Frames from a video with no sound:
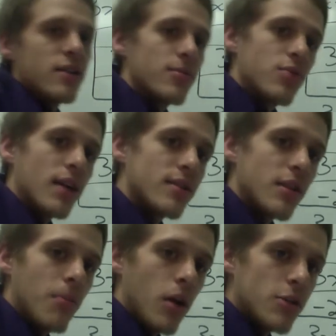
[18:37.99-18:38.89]
subtracting,
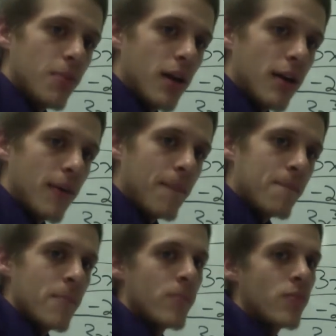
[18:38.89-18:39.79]
and multiplying.
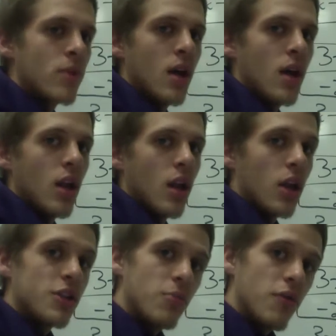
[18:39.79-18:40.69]

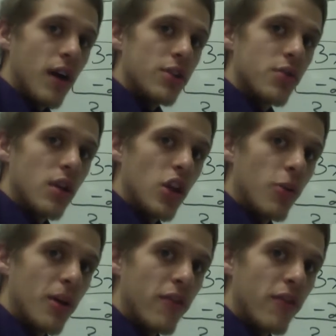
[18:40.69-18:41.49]
Let's move on to a little bit of